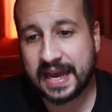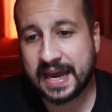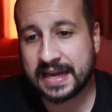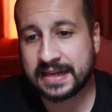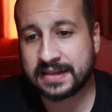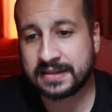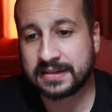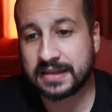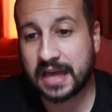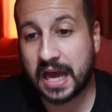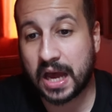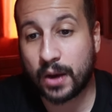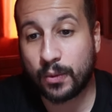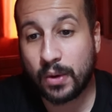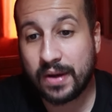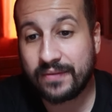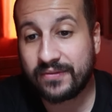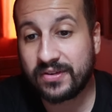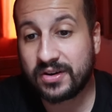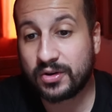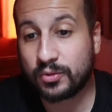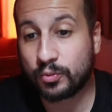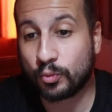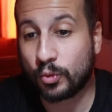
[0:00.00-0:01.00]
And
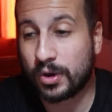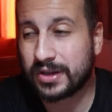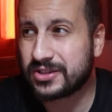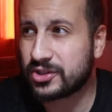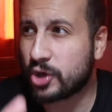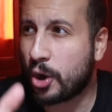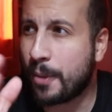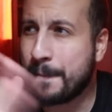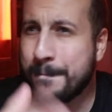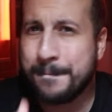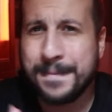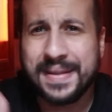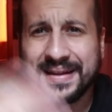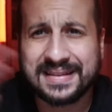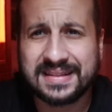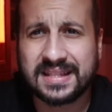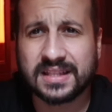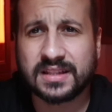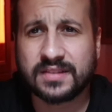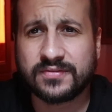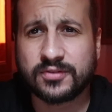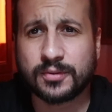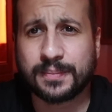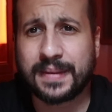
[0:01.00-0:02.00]
however, what's
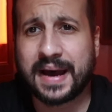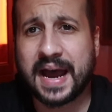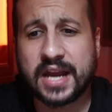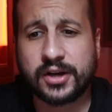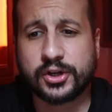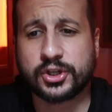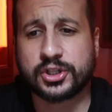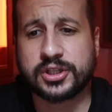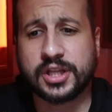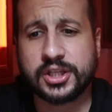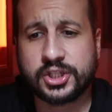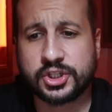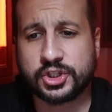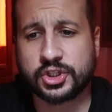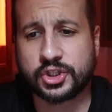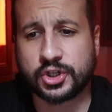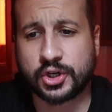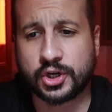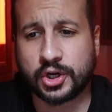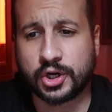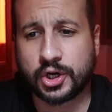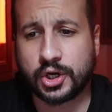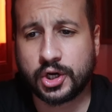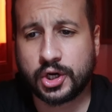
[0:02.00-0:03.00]
omitted from Irish
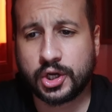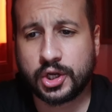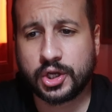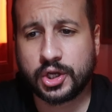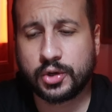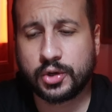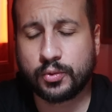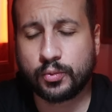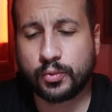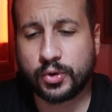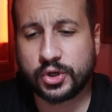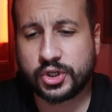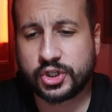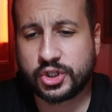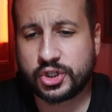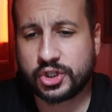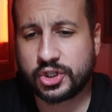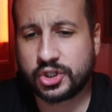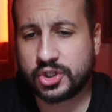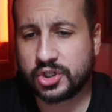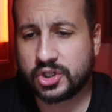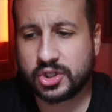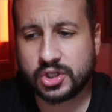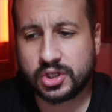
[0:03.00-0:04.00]
literature,
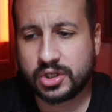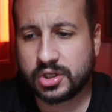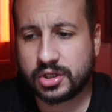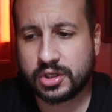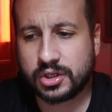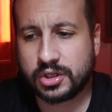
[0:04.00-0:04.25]
which